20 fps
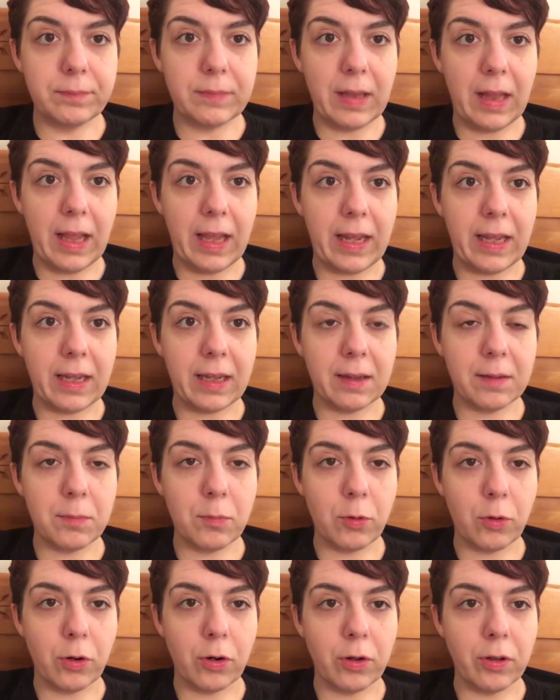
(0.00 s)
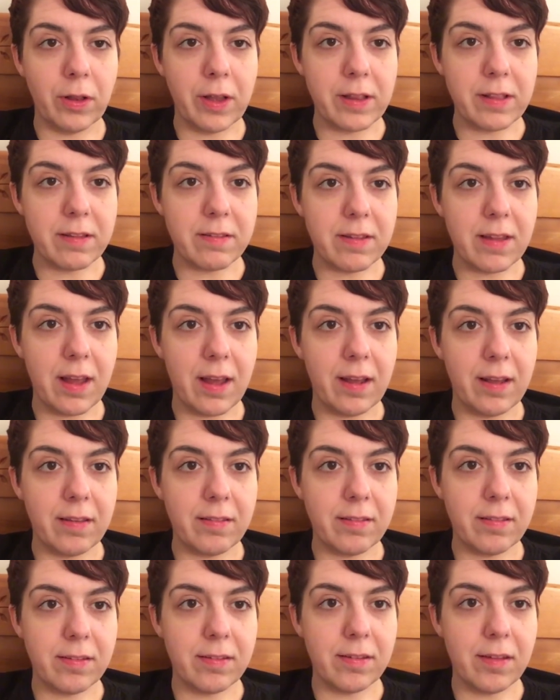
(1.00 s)
like more like the
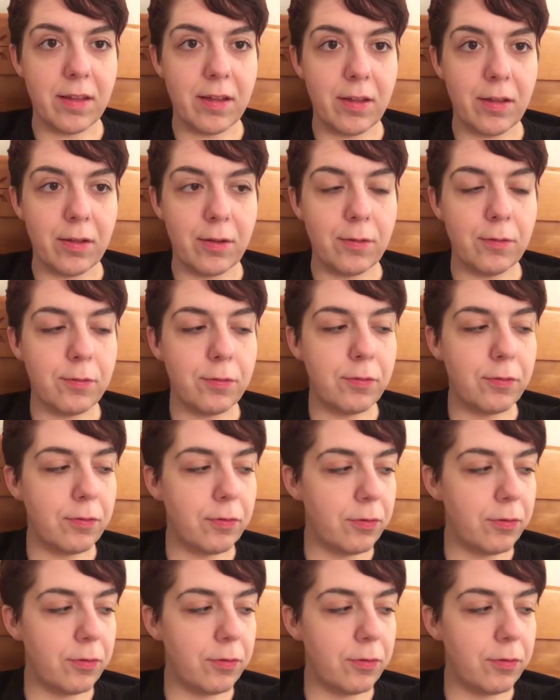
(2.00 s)
size of